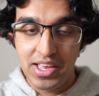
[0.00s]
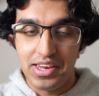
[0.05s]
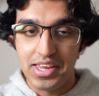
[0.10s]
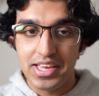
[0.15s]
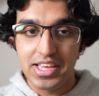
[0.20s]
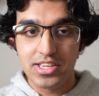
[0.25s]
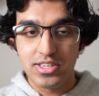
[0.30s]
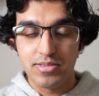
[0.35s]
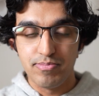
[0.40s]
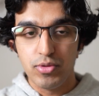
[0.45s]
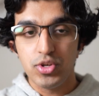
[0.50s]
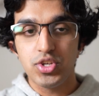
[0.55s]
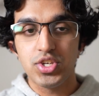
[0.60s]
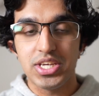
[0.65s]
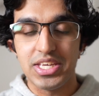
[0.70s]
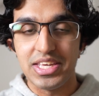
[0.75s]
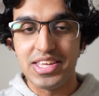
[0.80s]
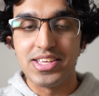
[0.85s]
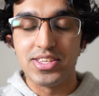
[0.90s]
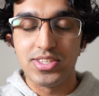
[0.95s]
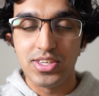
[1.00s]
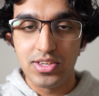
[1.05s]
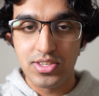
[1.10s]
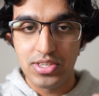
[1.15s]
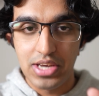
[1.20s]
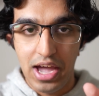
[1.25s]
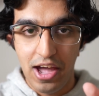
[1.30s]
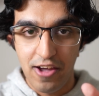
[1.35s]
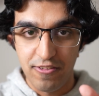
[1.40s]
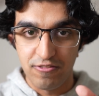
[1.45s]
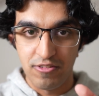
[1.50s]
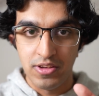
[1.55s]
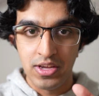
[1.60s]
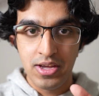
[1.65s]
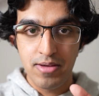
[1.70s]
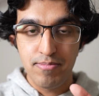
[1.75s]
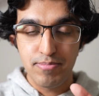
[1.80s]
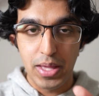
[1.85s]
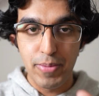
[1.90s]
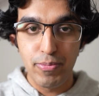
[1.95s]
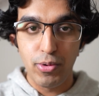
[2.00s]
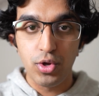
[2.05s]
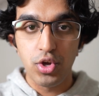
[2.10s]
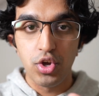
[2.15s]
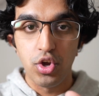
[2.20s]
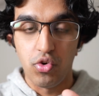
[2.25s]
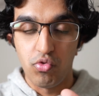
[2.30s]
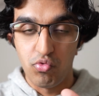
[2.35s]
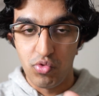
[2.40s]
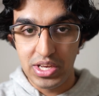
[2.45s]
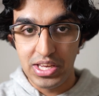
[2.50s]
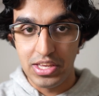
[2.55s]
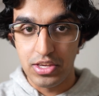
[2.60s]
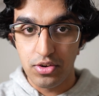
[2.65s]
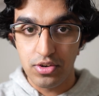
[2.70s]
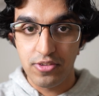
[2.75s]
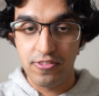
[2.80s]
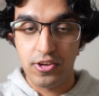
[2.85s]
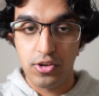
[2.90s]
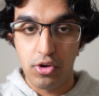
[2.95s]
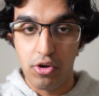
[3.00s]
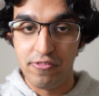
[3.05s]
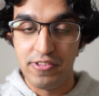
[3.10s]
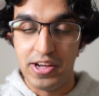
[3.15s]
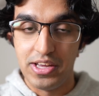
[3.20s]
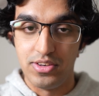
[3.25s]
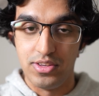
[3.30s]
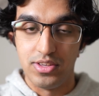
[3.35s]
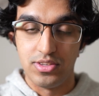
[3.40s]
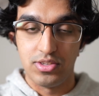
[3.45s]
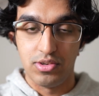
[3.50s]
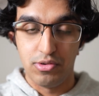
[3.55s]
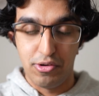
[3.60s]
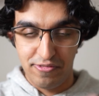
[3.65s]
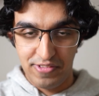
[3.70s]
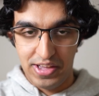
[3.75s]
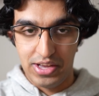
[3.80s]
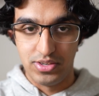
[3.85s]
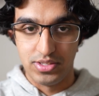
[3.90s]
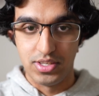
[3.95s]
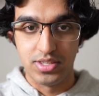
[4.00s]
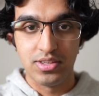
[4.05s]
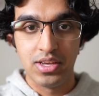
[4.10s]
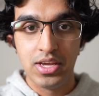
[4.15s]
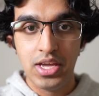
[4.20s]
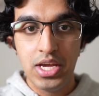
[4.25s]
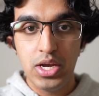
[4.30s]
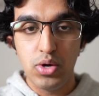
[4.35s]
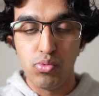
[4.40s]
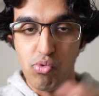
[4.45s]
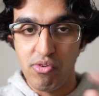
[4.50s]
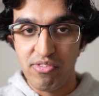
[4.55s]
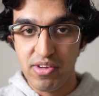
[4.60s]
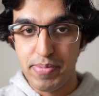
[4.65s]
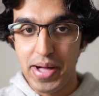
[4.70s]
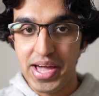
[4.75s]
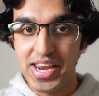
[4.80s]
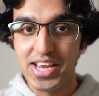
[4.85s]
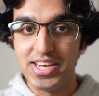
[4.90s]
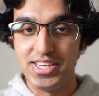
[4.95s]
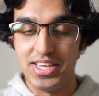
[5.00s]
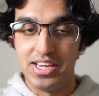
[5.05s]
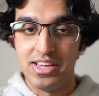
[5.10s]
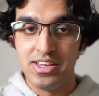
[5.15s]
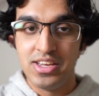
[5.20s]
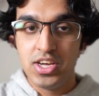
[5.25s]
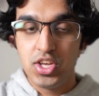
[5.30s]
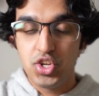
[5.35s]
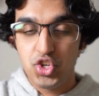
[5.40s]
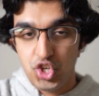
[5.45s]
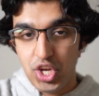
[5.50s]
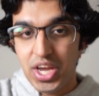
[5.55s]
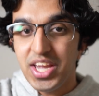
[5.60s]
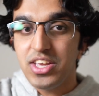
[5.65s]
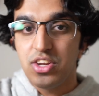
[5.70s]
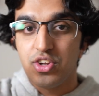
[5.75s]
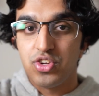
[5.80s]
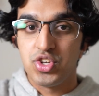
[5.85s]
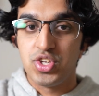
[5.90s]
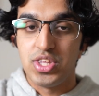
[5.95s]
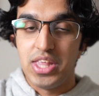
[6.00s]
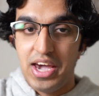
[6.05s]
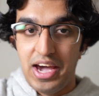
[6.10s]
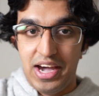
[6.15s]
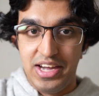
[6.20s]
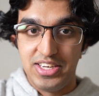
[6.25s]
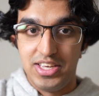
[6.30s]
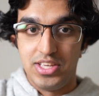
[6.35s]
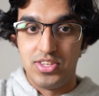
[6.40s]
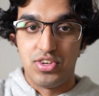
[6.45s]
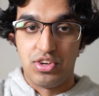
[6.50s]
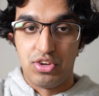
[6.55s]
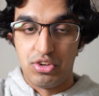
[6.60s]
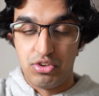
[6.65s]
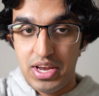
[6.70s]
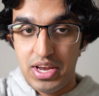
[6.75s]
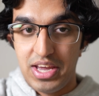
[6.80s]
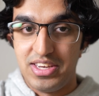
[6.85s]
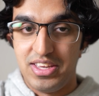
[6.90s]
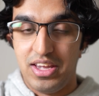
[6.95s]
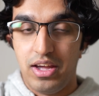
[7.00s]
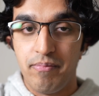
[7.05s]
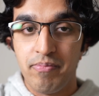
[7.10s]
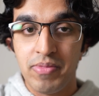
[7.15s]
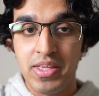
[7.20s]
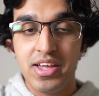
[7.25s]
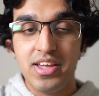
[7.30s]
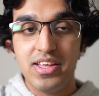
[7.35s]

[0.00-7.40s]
Like, it's much easier to have people who are really good co-founders or founders with a bad idea change their idea to a idea